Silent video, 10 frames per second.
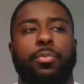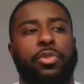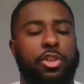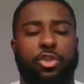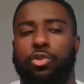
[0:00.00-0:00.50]
a
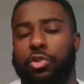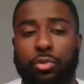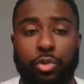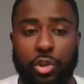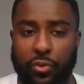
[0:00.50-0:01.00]
potential
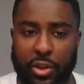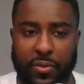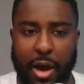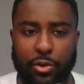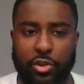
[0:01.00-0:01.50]
solution for the
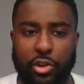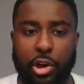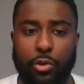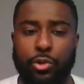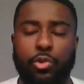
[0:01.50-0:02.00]
Falcons to
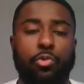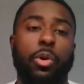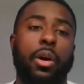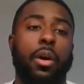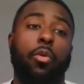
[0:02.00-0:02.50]
go to.
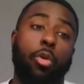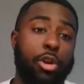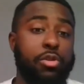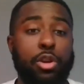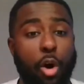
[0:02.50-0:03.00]

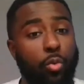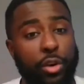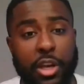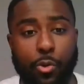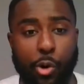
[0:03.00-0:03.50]
Or you could go
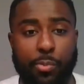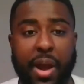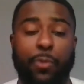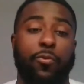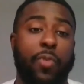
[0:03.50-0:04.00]
rookie
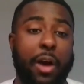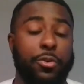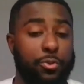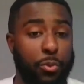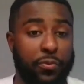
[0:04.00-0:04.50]
quarterback. The
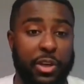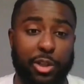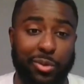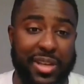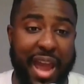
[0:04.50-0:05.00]
Falcons will
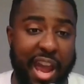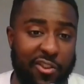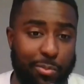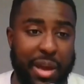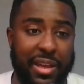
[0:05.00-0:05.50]
finish with the
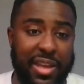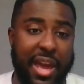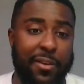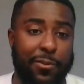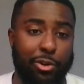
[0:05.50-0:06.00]
8th pick in the
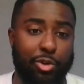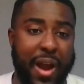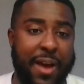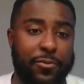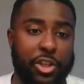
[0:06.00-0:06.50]
NFL
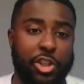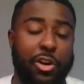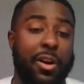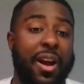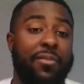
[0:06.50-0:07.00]
draft this
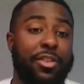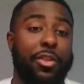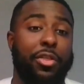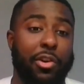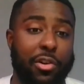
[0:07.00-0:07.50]
year for
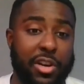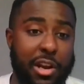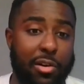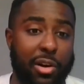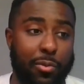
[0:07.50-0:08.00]
the 3rd
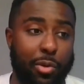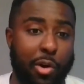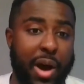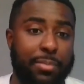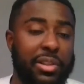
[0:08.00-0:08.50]
year in a
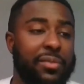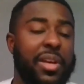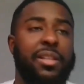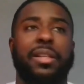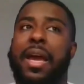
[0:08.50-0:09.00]
row, I believe
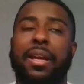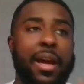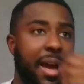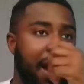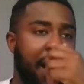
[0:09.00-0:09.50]
they
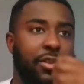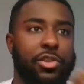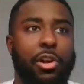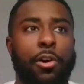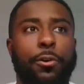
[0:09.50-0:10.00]
said. And
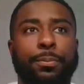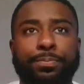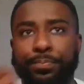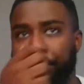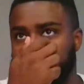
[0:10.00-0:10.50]
so